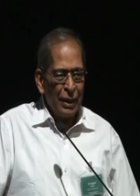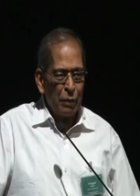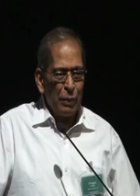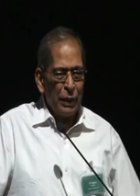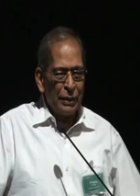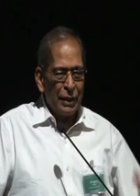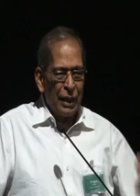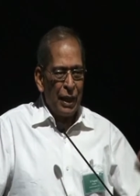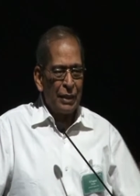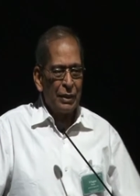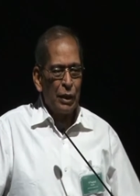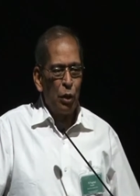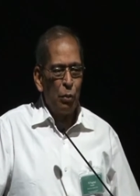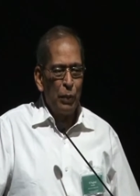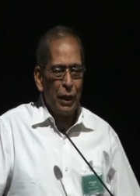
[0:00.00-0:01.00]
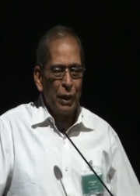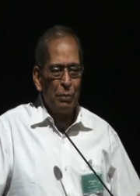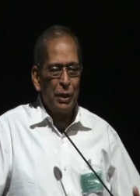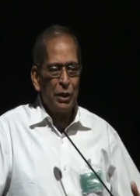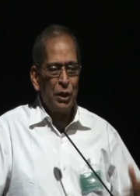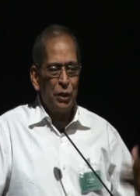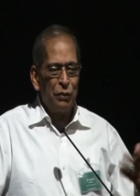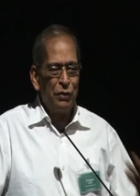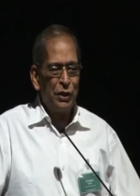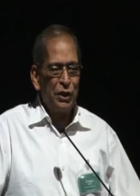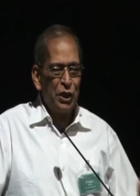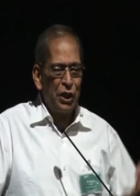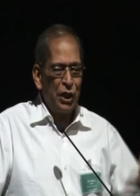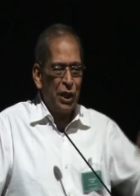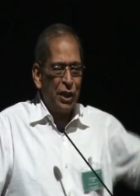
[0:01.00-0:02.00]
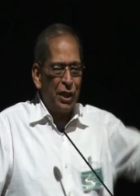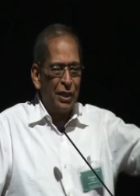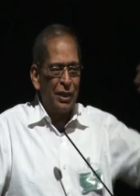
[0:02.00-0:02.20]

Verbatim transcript: that my son has now become the chief engineer